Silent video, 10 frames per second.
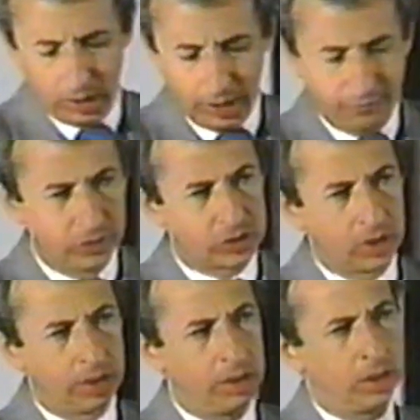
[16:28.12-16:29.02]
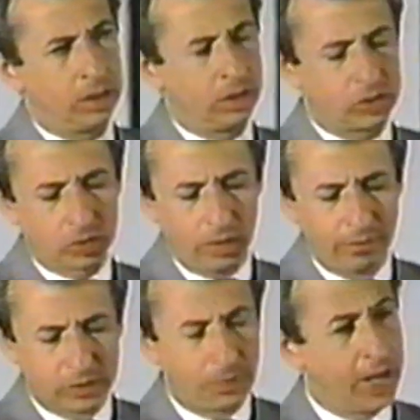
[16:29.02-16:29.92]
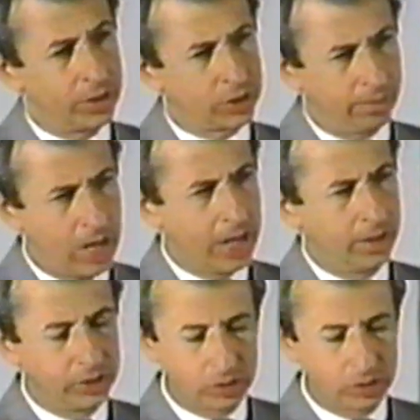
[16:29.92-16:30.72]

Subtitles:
And if you study the story of the Spanish Armada,